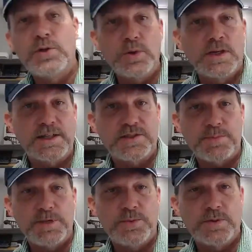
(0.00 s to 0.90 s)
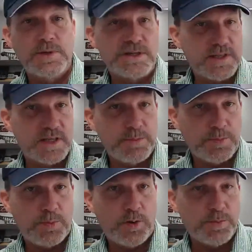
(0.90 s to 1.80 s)
you would like to speak with me to set up an
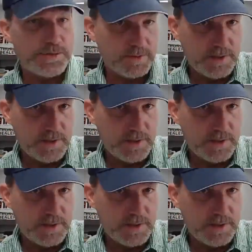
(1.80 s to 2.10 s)
appointment.